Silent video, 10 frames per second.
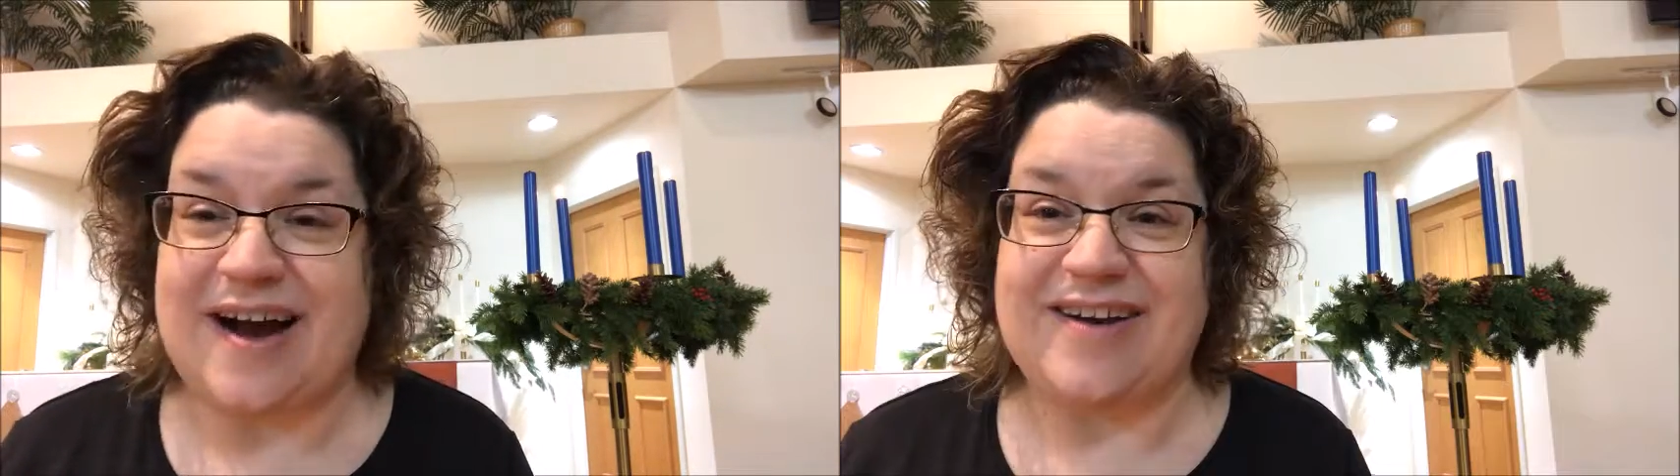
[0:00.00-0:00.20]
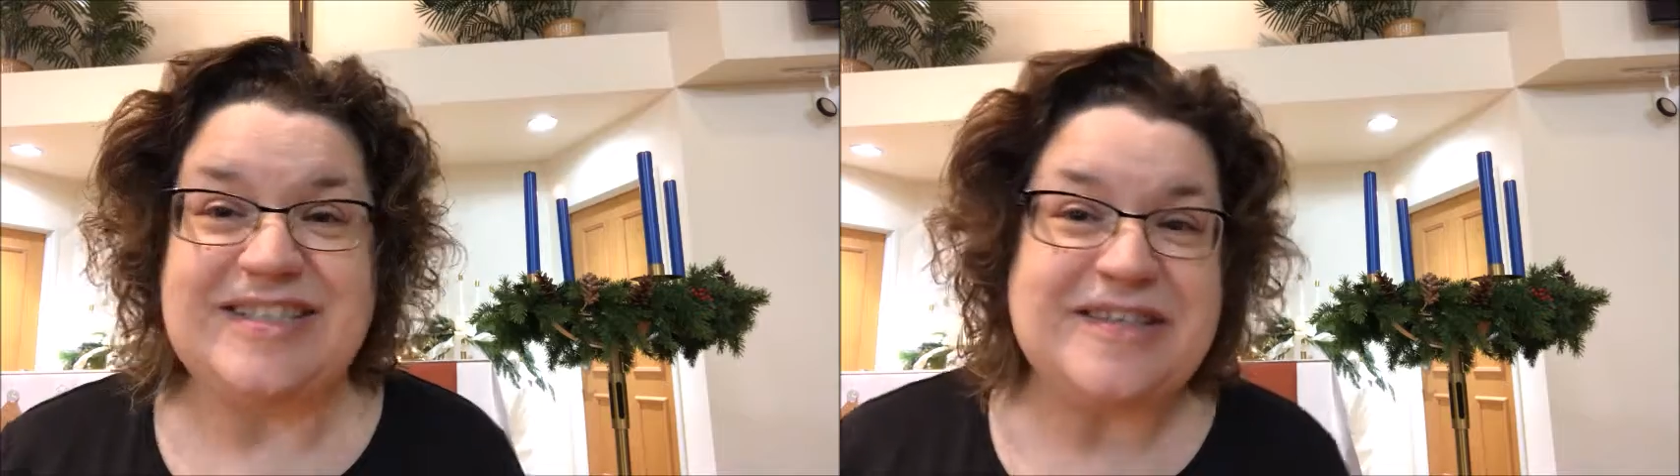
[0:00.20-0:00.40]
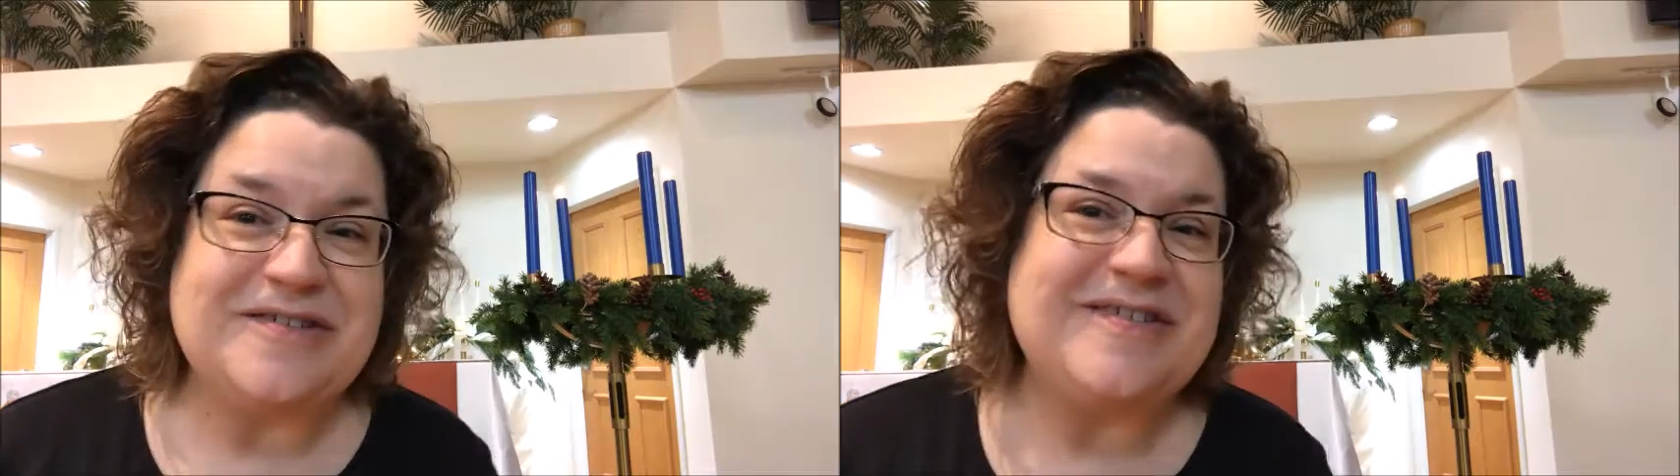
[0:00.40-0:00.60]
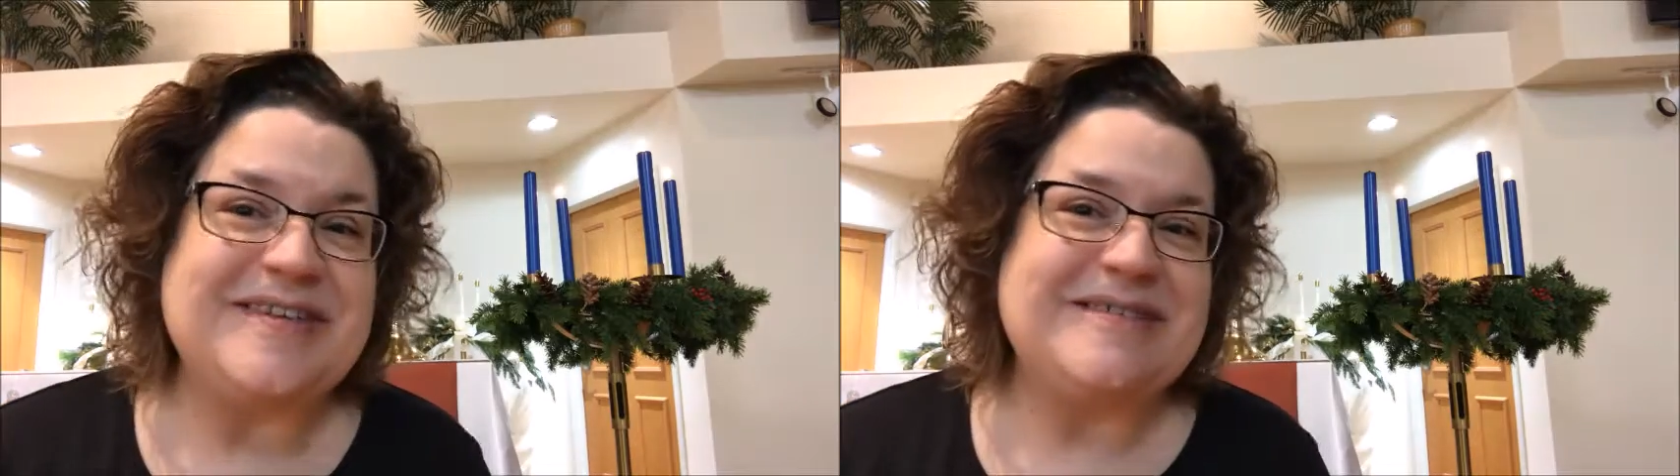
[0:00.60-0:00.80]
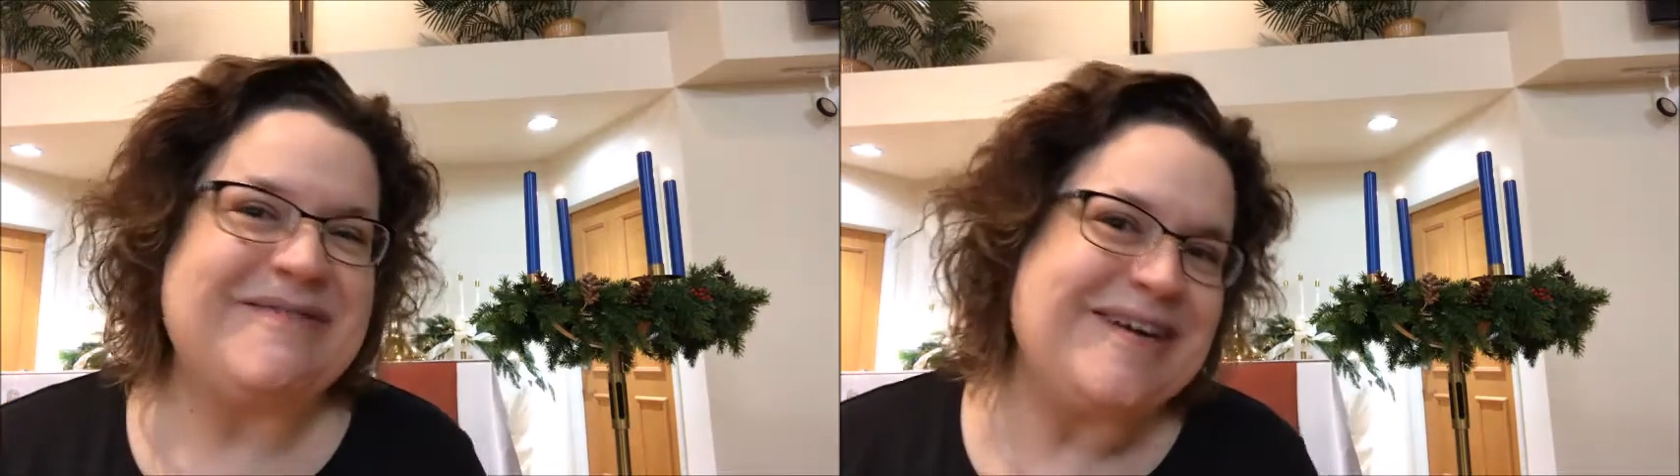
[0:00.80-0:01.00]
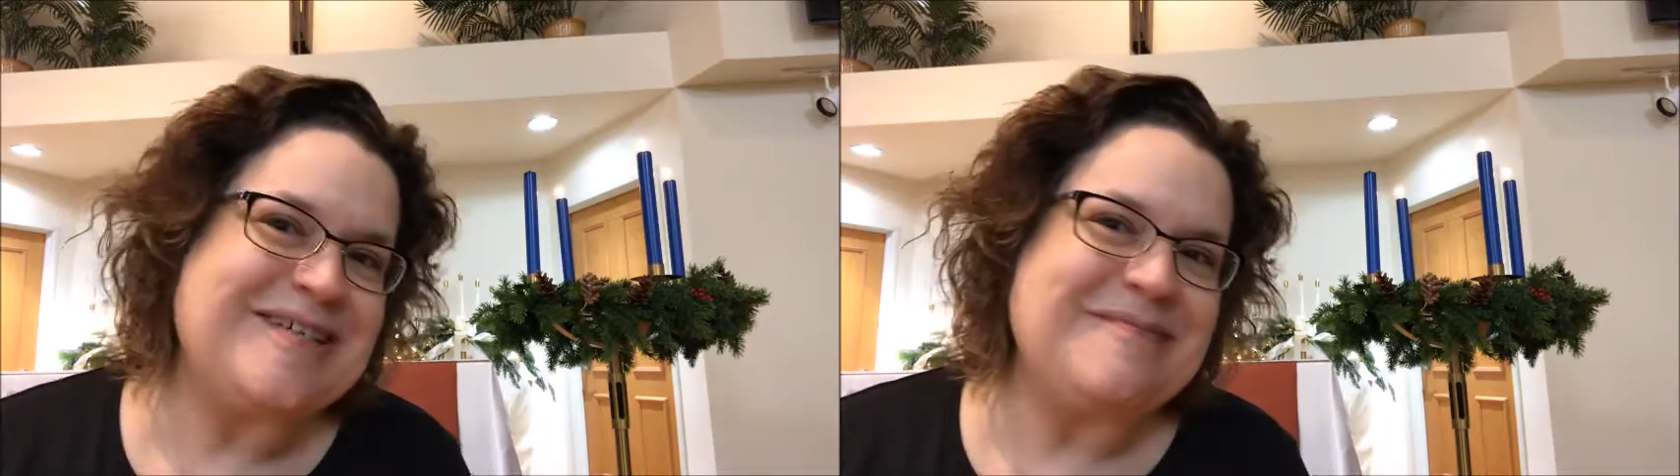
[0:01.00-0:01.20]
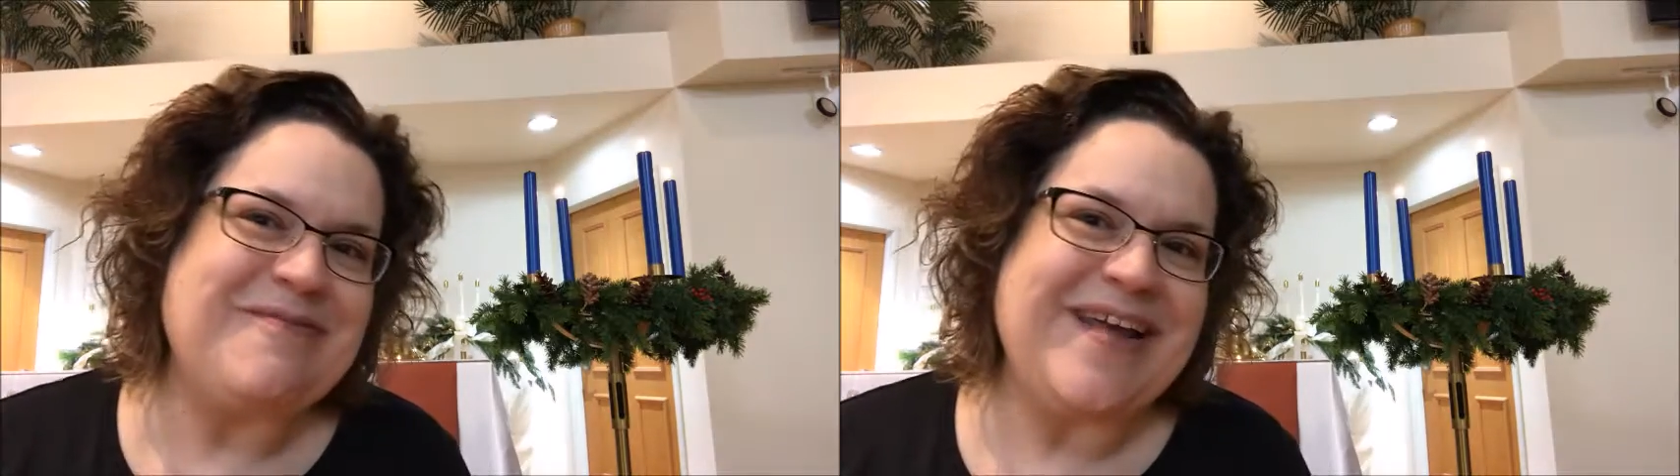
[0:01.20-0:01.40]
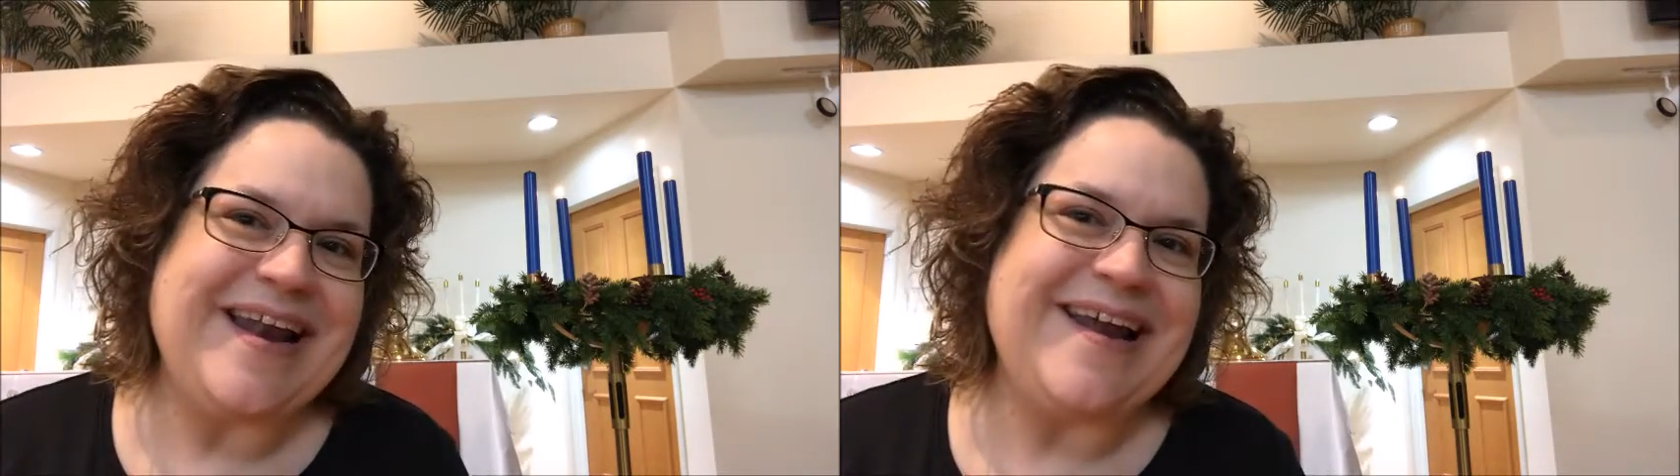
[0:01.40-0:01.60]
our children's worship
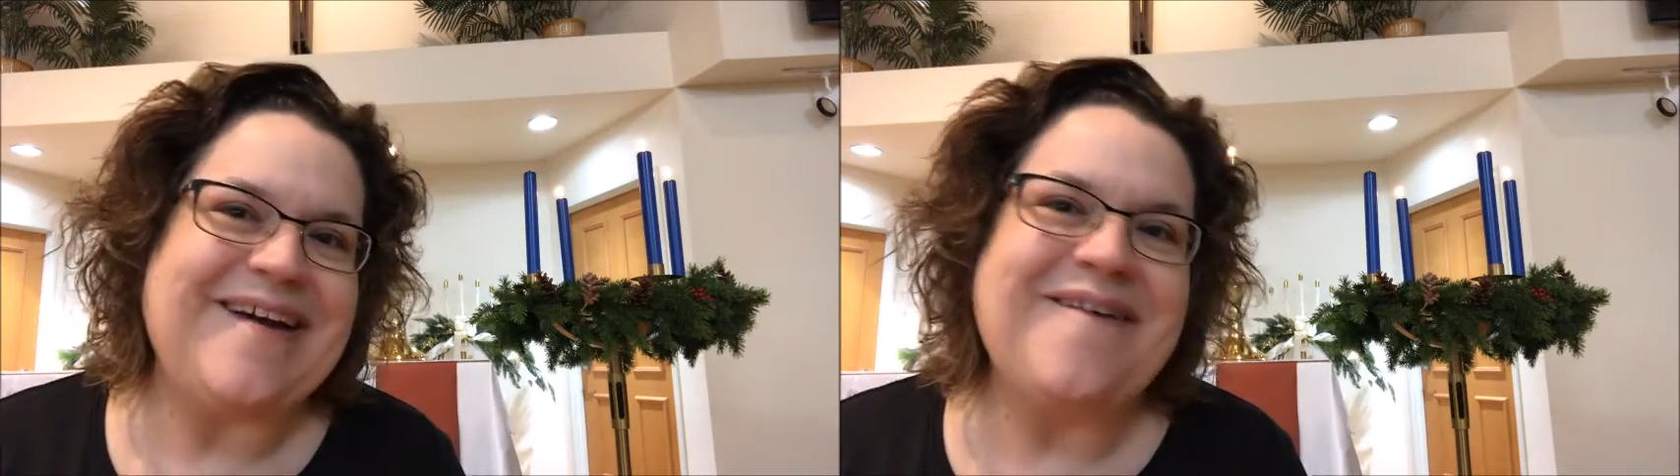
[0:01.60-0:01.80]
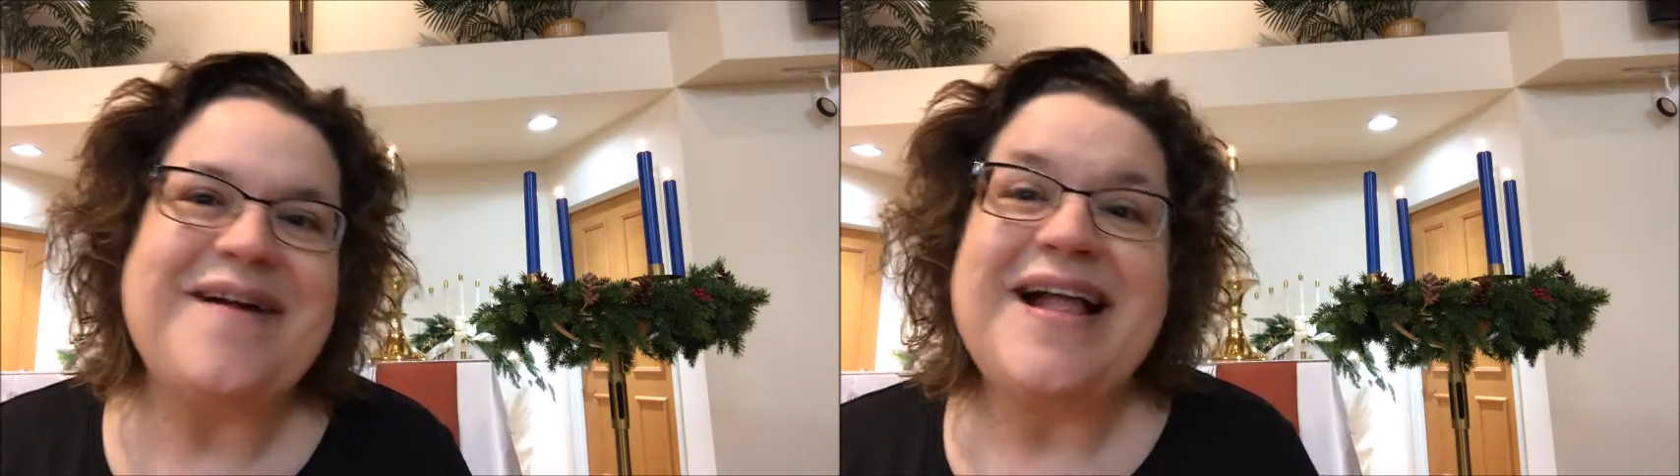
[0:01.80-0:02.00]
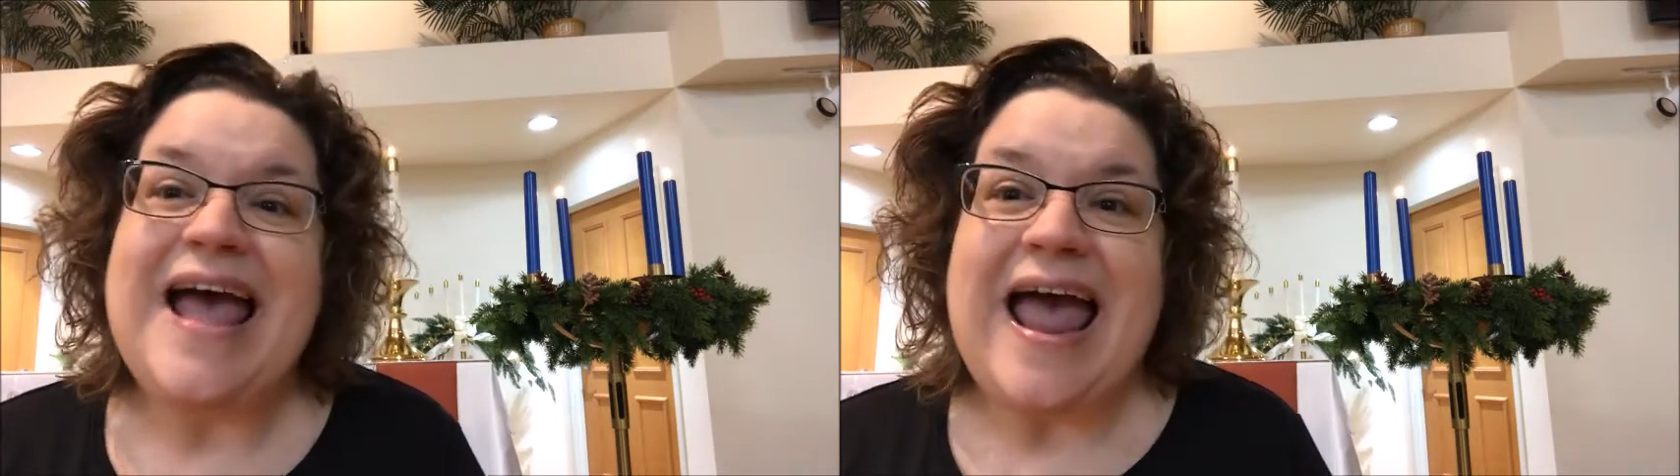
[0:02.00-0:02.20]
video.